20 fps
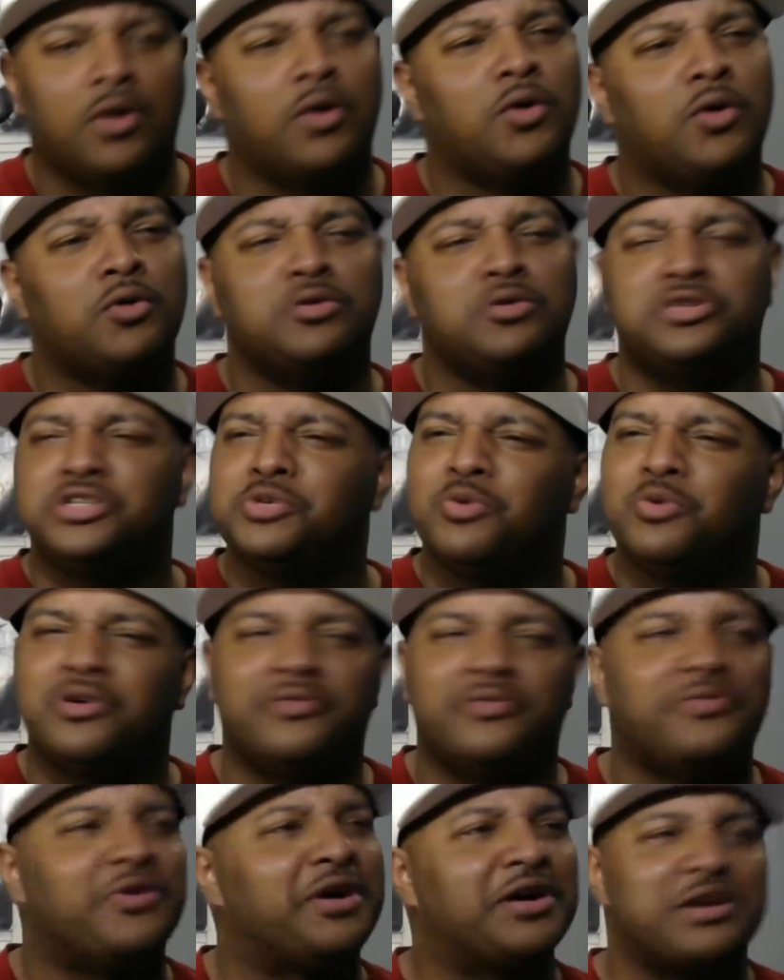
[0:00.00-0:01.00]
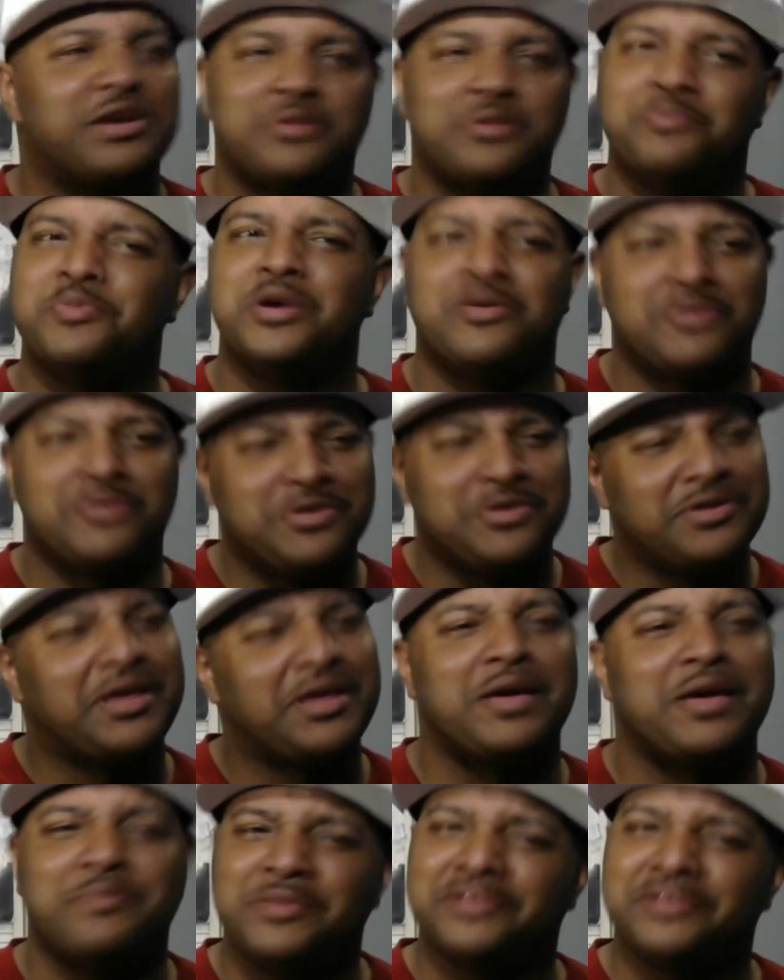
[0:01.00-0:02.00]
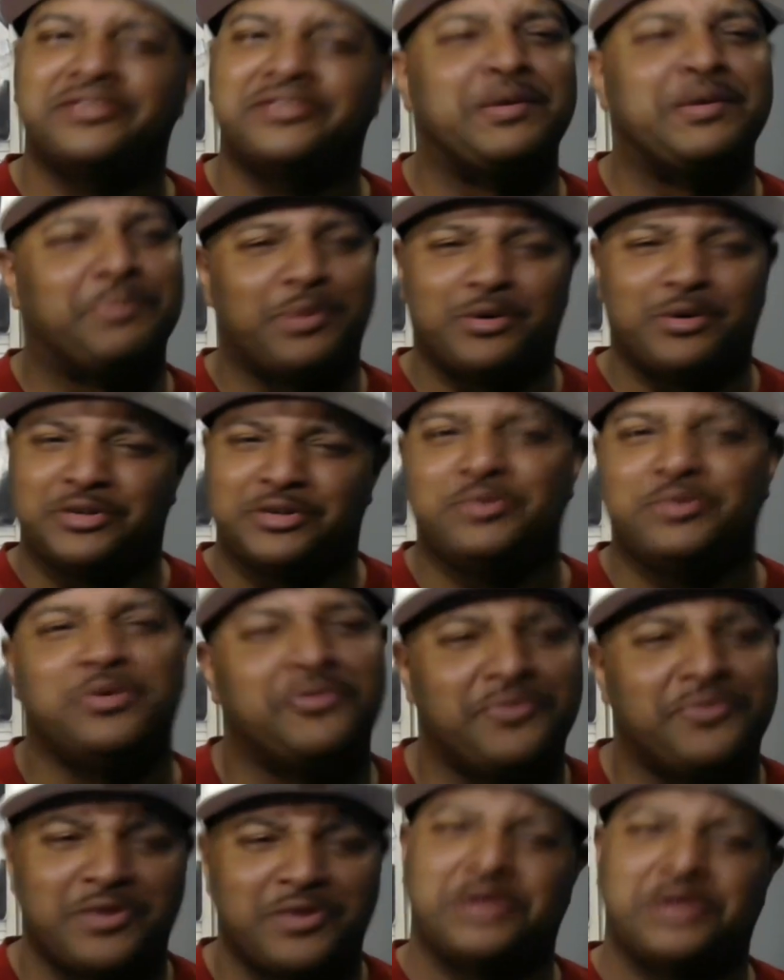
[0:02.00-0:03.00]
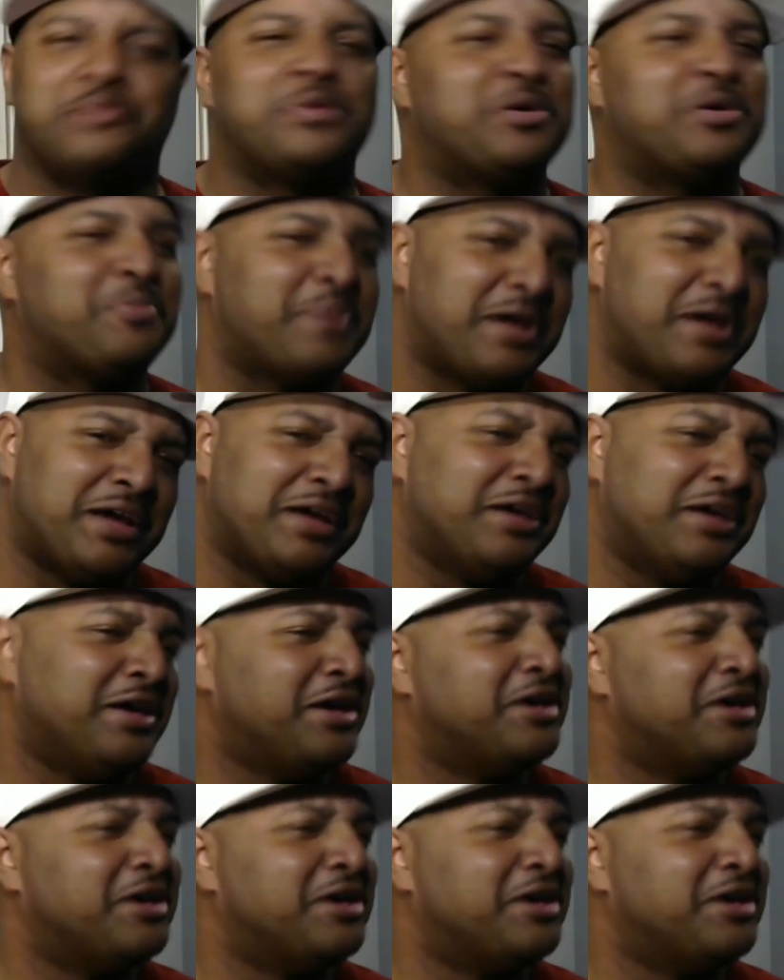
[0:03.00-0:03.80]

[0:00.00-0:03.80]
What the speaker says: She wanna fuck in the mirror. You can't miss that part. She wanna fuck in the mirror, man.